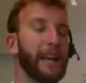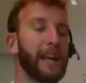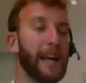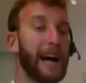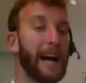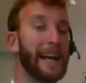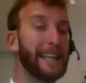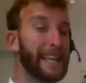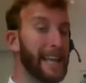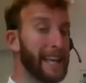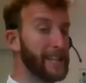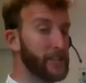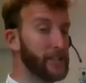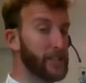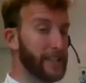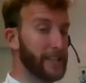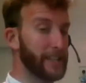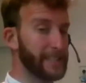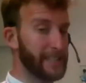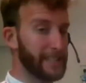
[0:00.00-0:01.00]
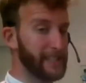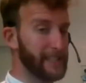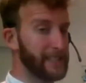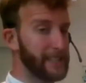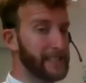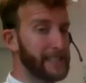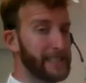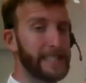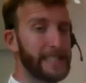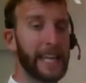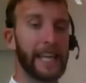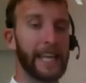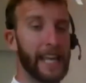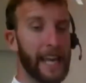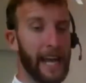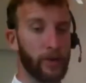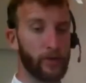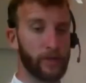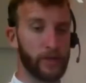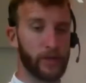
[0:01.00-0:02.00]
I can just take
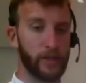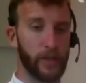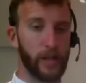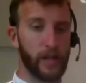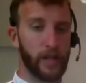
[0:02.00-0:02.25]
it out.